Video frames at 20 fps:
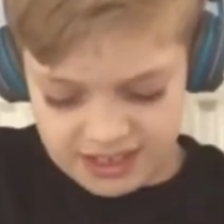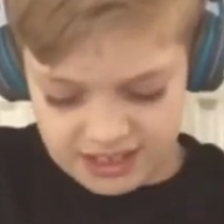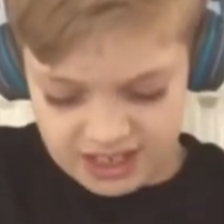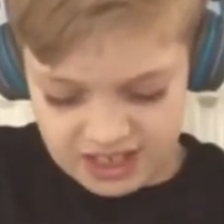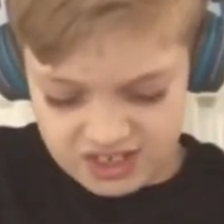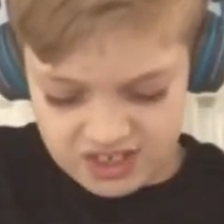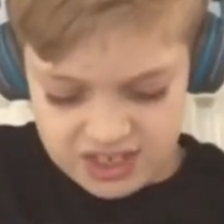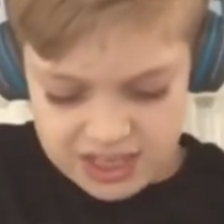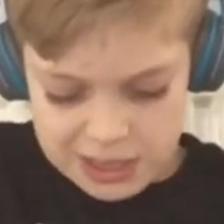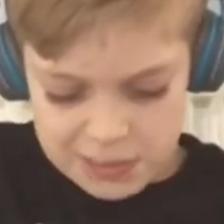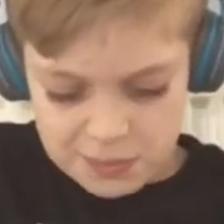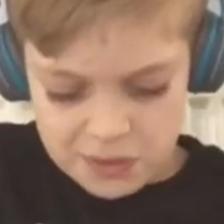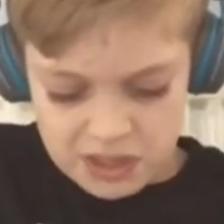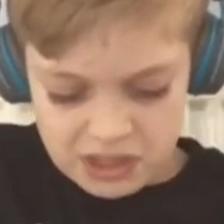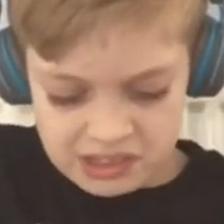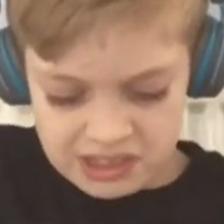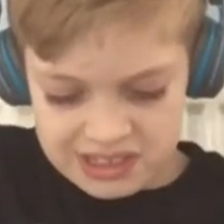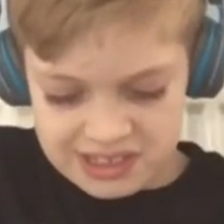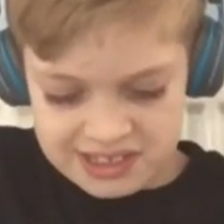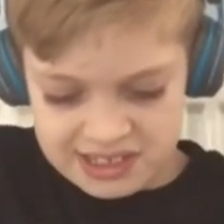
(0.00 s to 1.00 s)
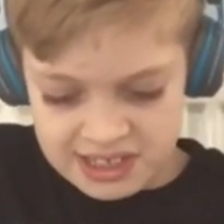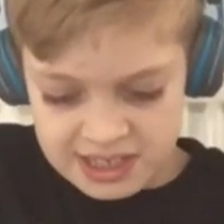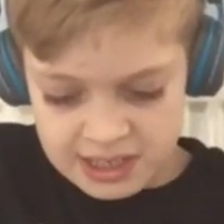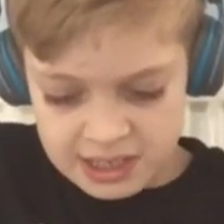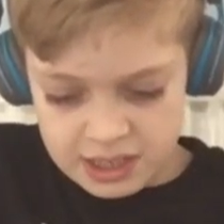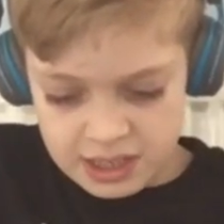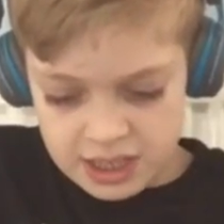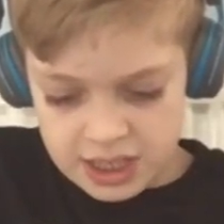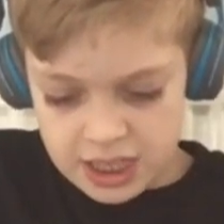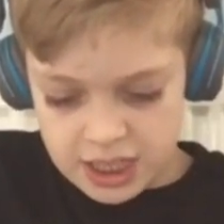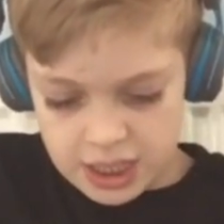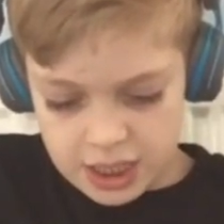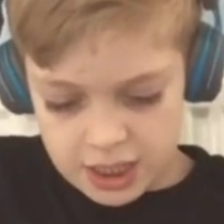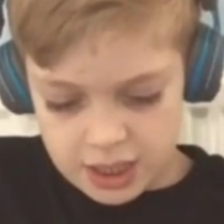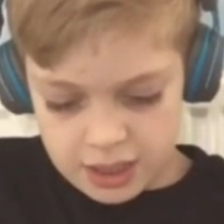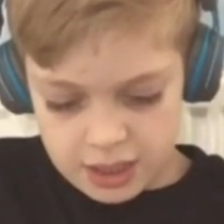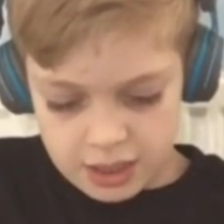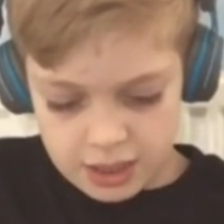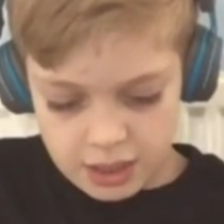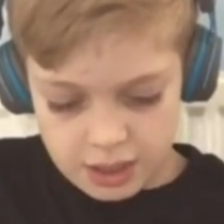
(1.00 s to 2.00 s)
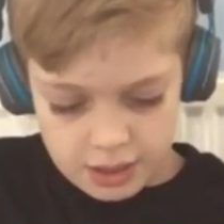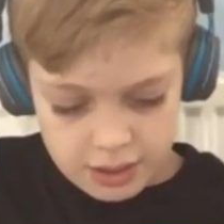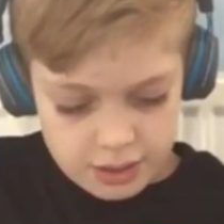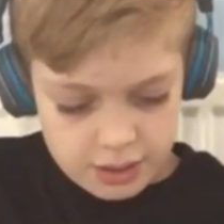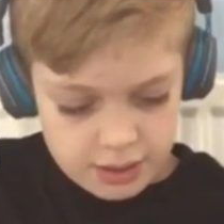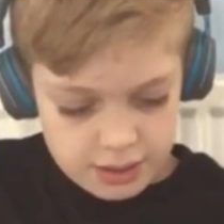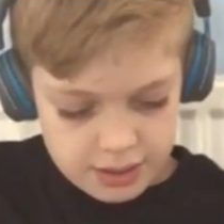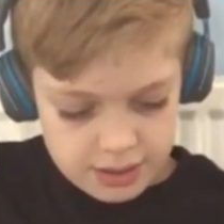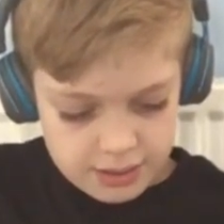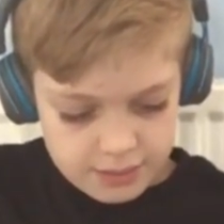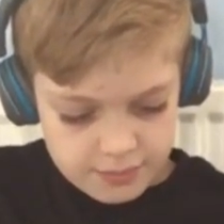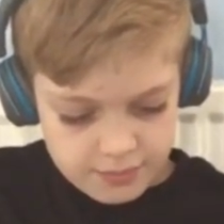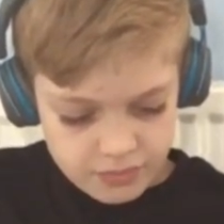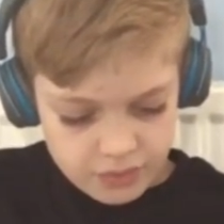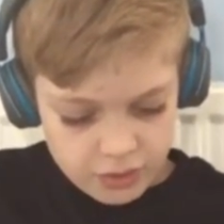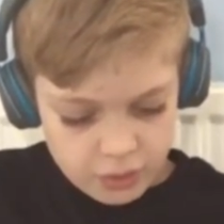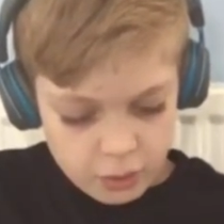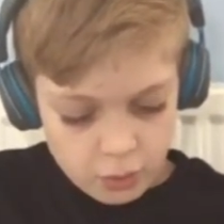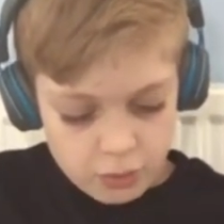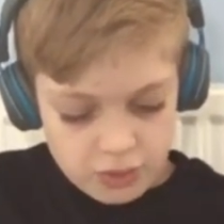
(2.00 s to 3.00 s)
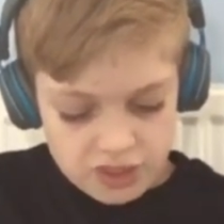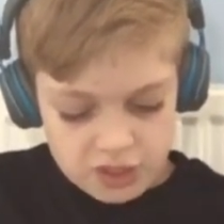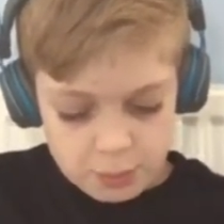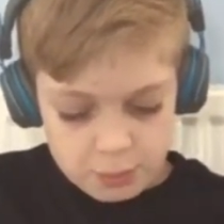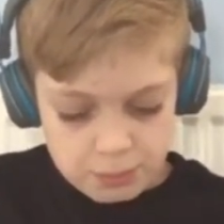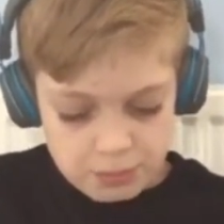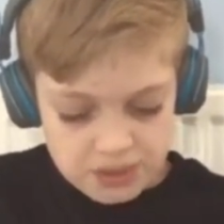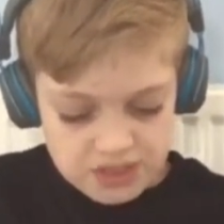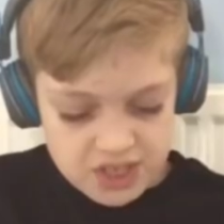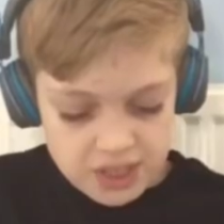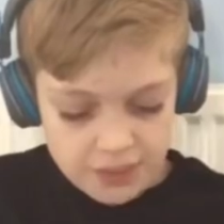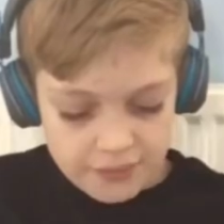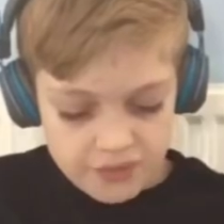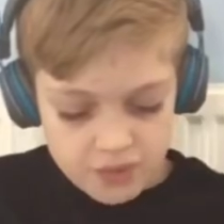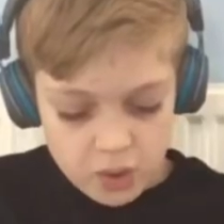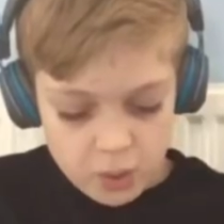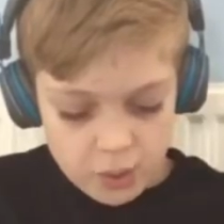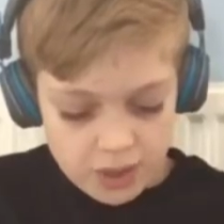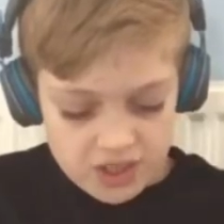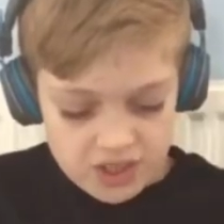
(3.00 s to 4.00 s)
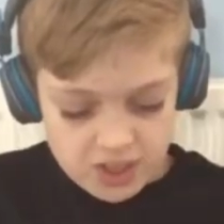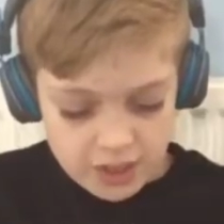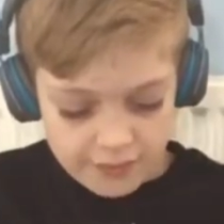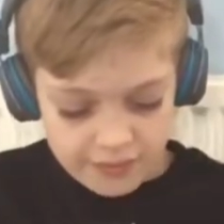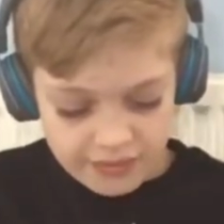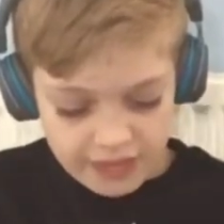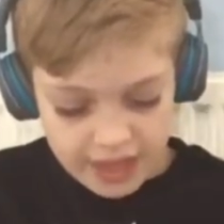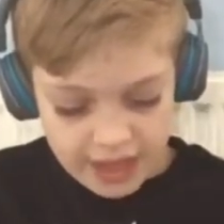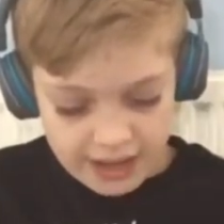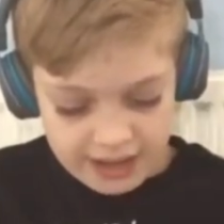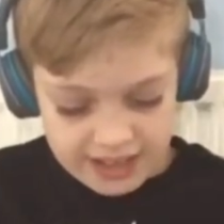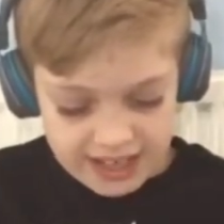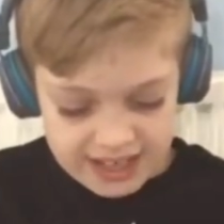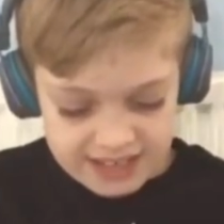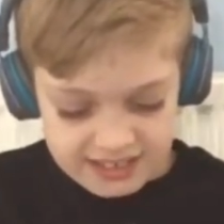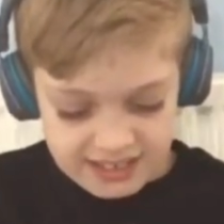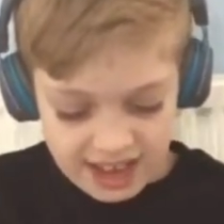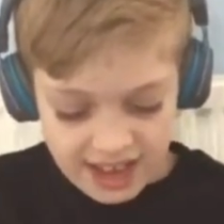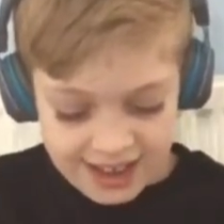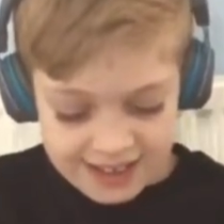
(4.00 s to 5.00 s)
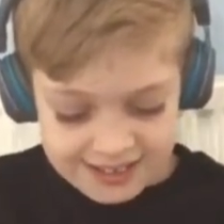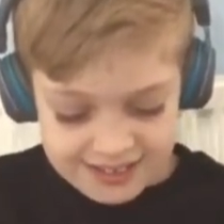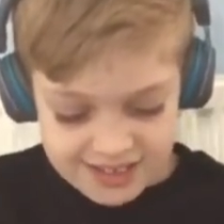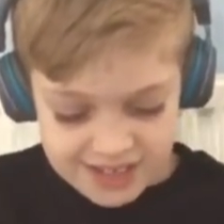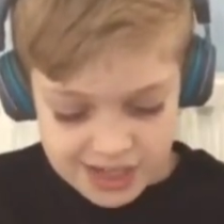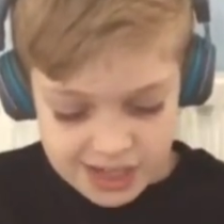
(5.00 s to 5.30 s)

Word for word: Let's keep clicking. Oh, there's a present of coins over there. I need that.